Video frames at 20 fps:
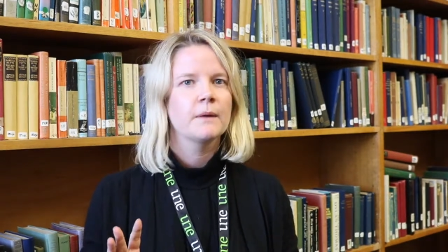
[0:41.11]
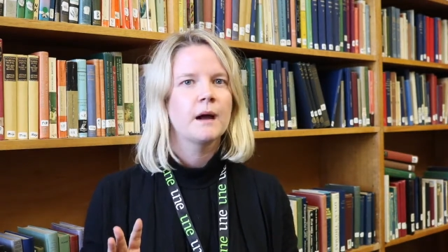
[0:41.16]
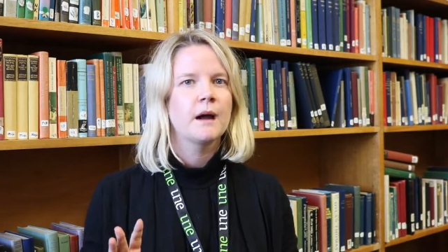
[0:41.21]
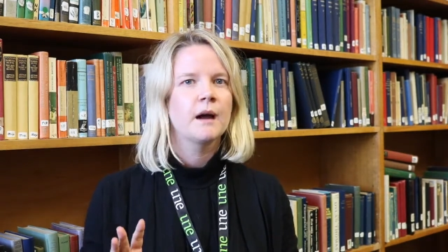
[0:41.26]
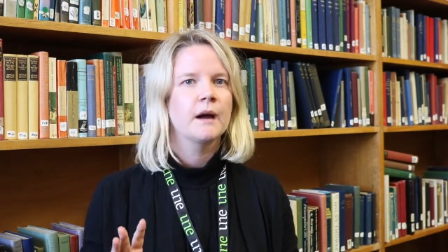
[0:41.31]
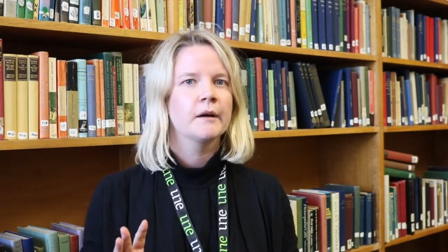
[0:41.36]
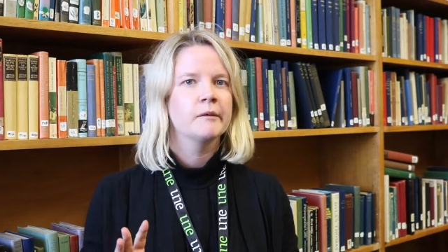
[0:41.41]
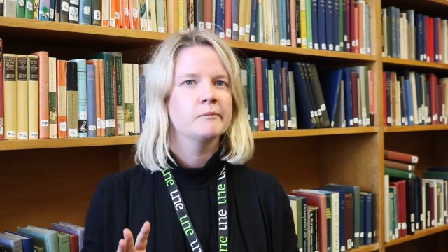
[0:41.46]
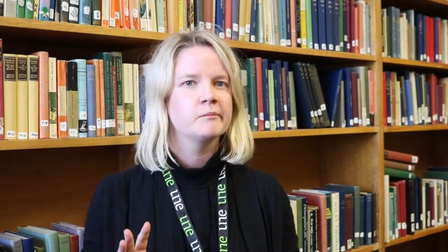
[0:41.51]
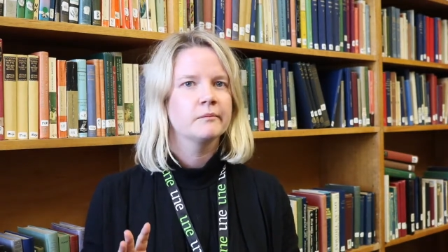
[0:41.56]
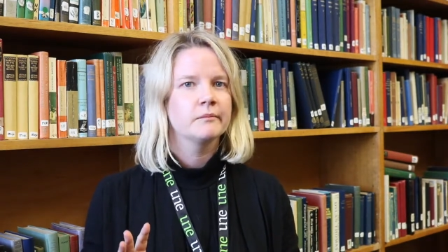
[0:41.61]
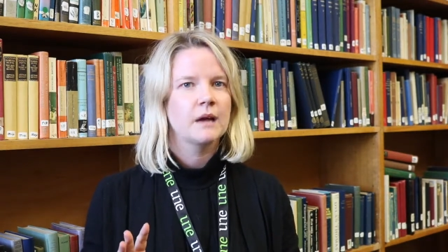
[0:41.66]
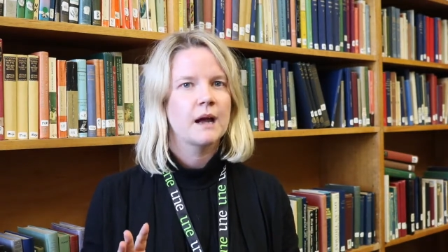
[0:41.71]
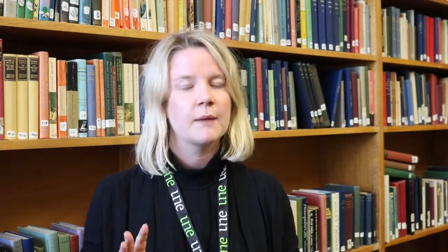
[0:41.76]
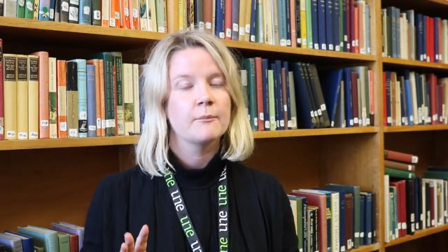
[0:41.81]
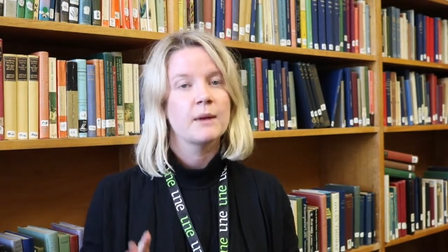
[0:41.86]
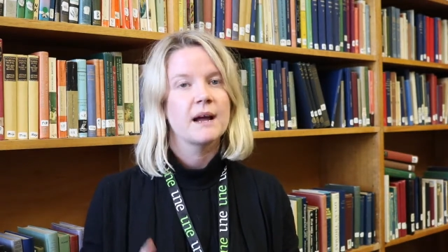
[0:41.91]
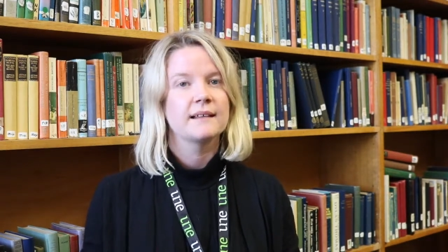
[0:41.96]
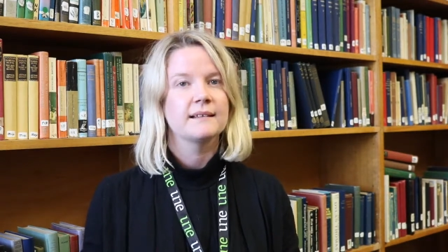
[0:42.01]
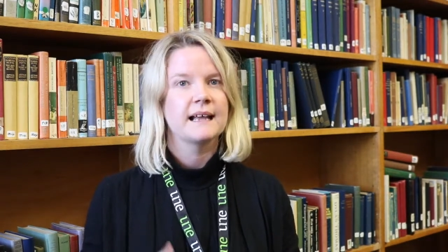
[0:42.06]
I
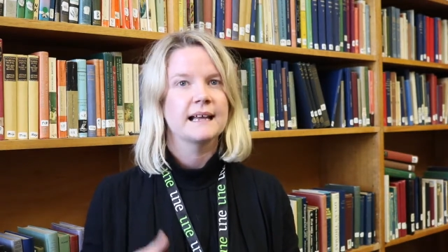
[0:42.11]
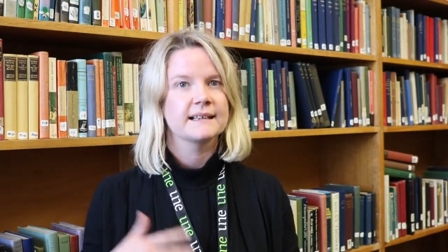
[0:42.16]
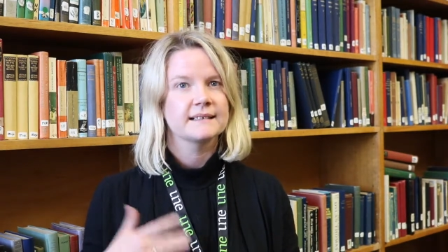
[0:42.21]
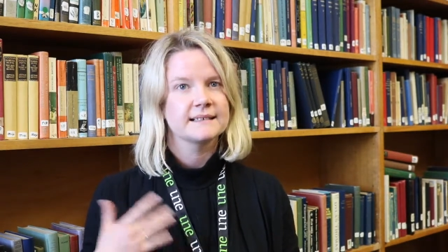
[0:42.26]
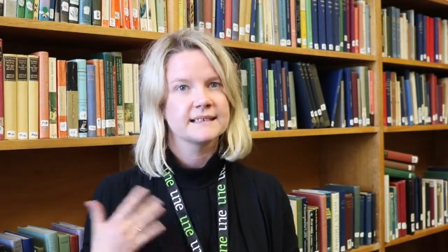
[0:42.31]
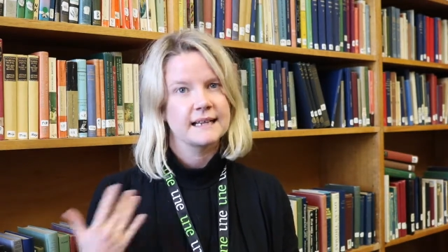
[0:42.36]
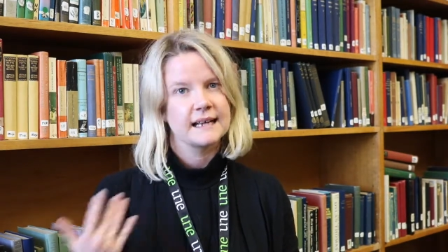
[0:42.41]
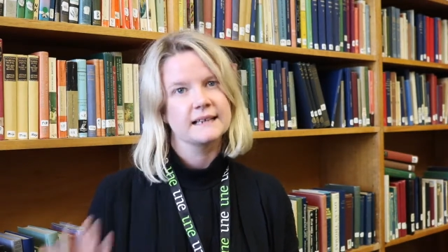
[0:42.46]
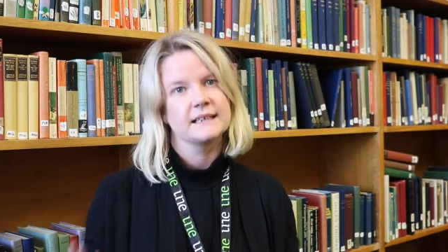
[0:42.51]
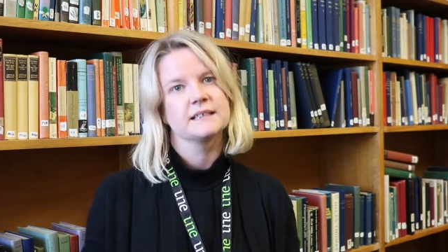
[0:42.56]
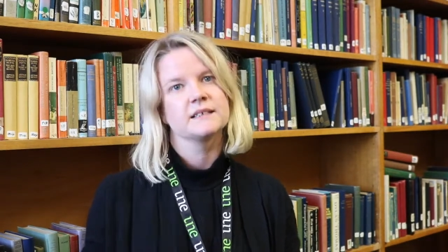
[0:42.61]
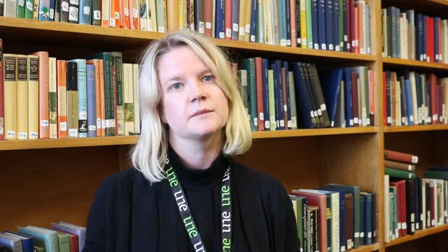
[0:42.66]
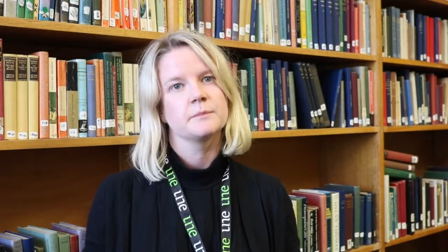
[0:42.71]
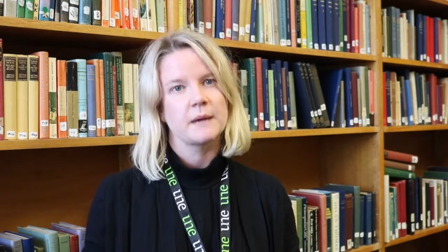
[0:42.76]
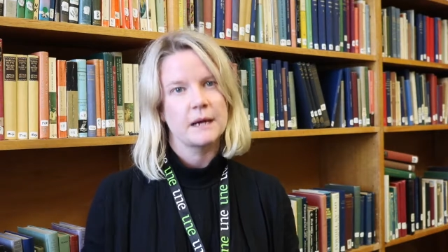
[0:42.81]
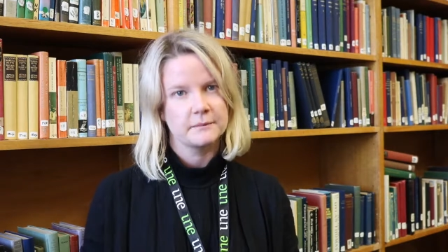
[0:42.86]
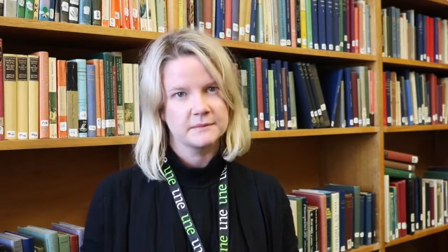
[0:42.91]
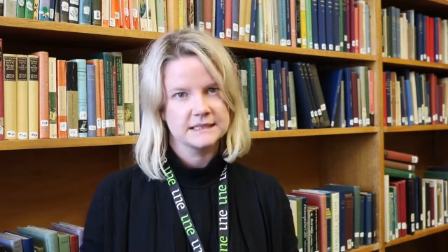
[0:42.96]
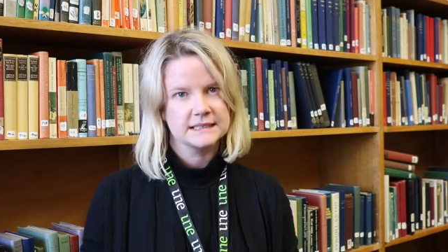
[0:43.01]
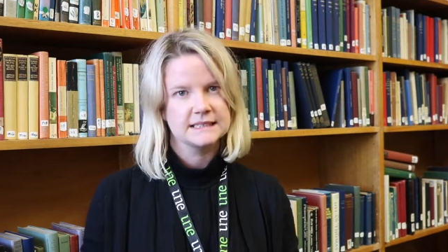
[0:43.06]
might like to get into
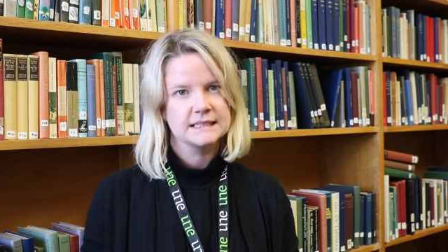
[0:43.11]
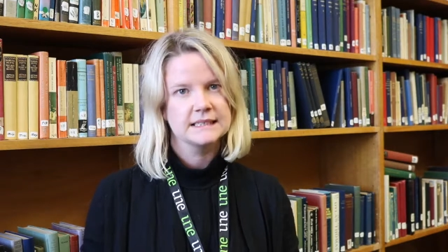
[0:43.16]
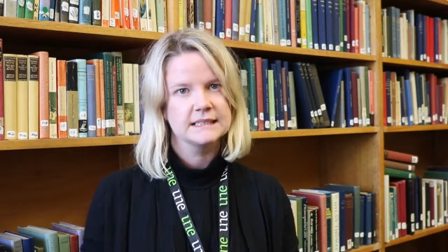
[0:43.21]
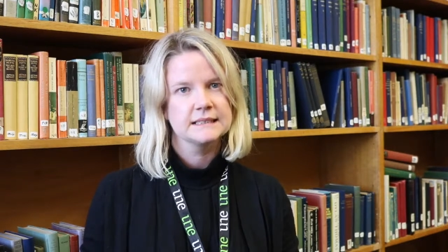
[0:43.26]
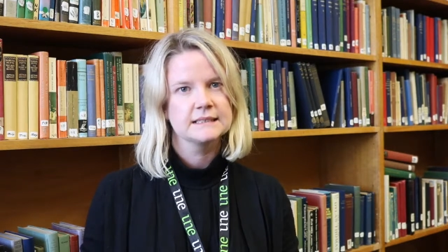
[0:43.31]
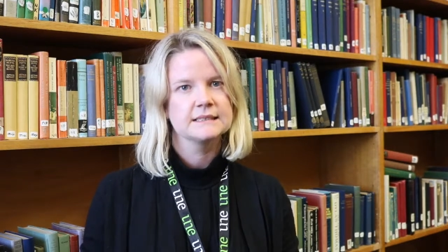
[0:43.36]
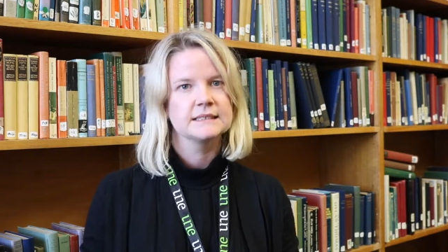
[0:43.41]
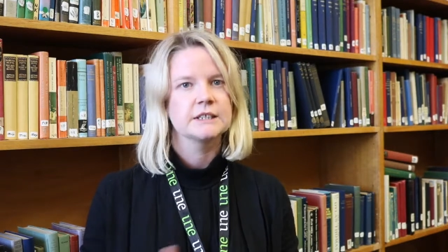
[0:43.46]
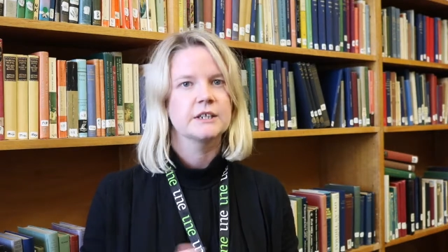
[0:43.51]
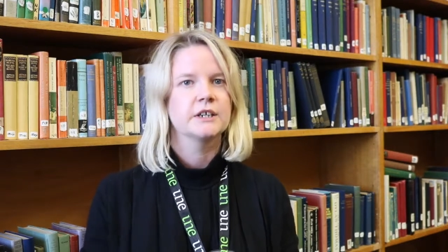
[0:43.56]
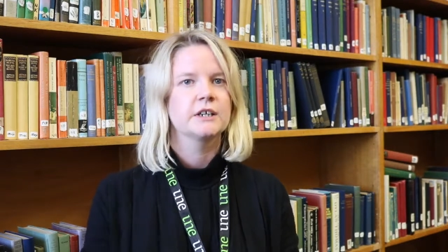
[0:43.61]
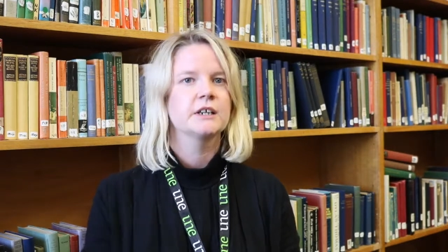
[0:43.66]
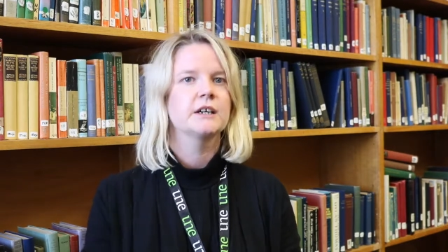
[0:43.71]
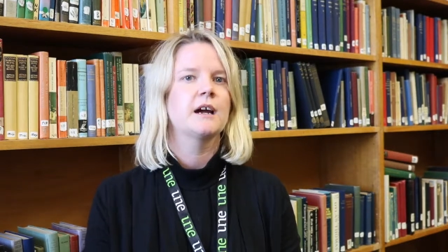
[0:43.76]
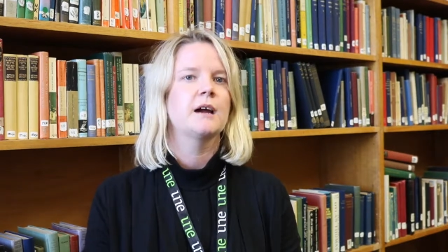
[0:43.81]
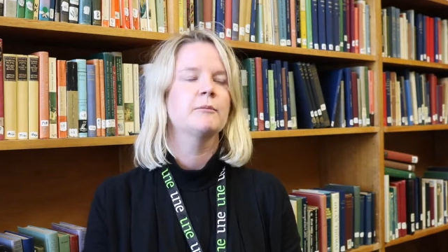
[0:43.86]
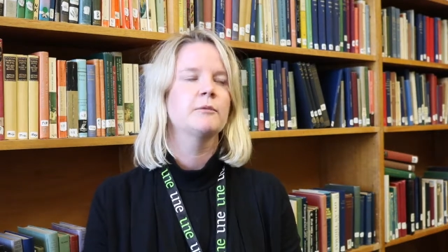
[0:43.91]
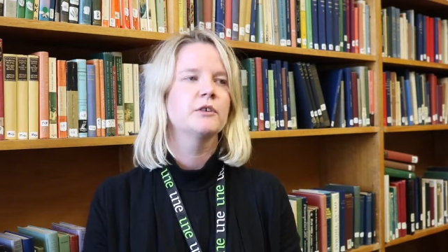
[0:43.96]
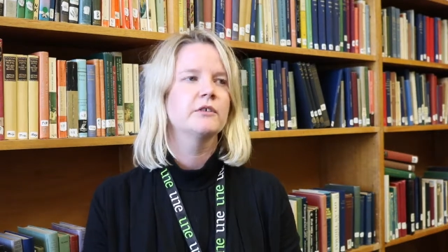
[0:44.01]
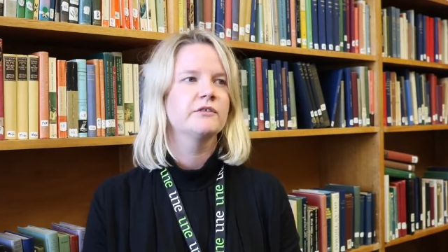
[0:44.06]
publishing. So
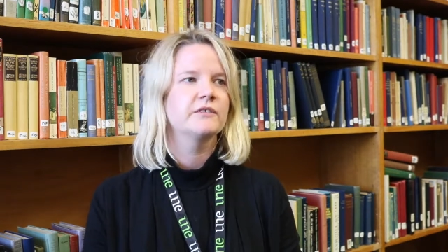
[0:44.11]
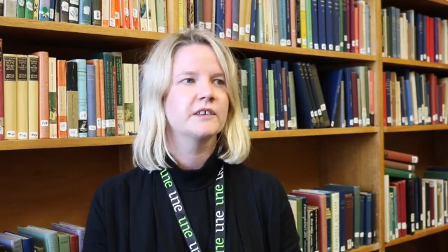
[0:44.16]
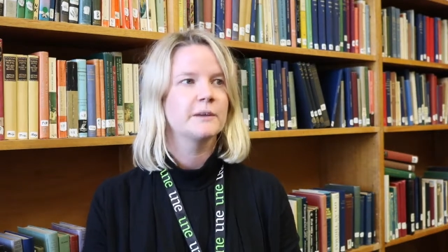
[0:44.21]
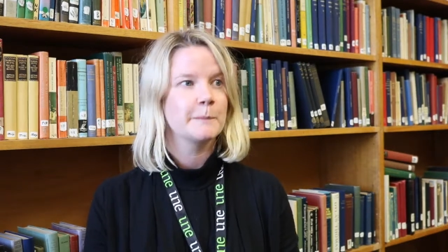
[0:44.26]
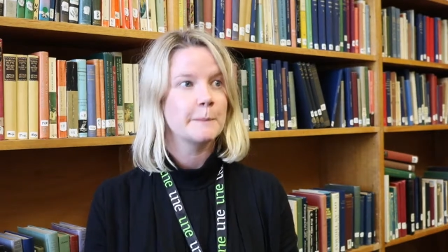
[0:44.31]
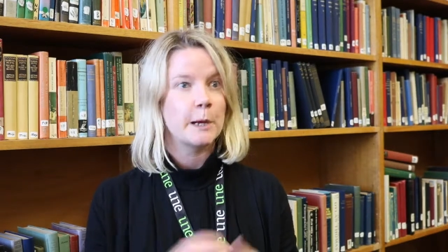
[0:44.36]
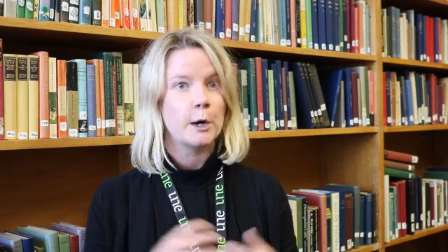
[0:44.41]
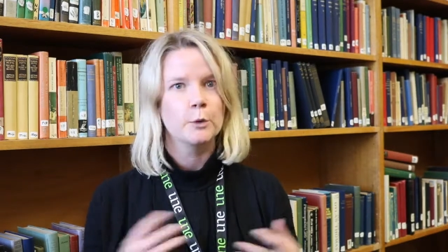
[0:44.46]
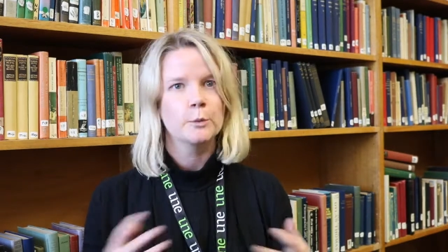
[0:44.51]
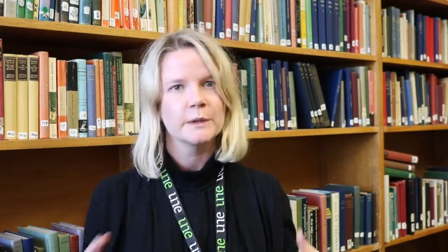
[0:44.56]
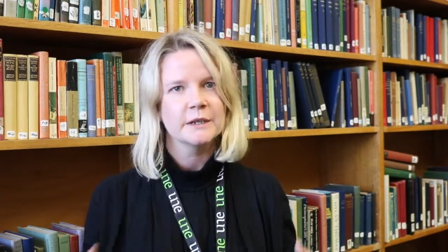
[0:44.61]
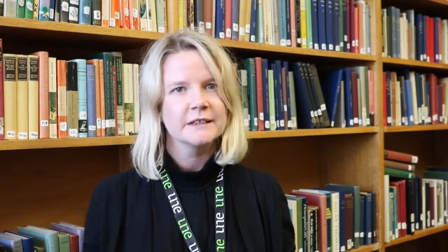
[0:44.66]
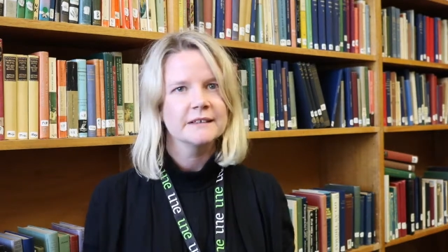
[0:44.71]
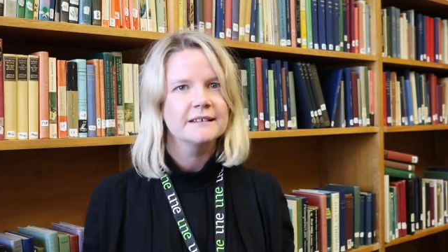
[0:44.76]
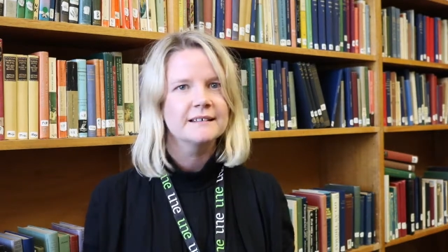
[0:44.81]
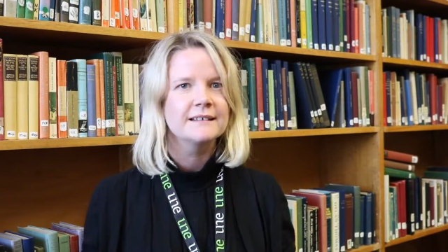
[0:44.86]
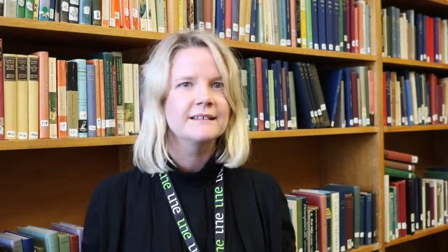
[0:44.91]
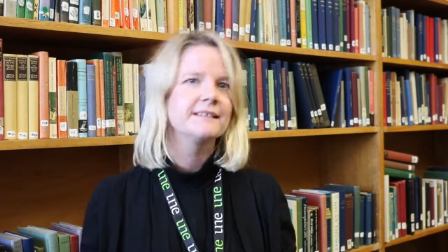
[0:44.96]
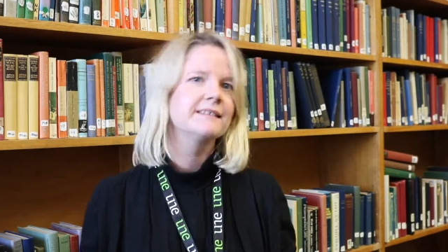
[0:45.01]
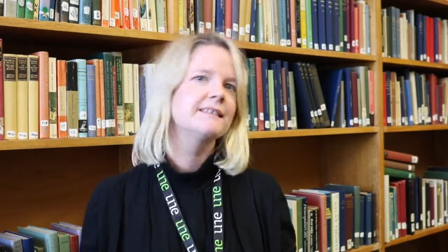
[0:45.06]
I moved to Melbourne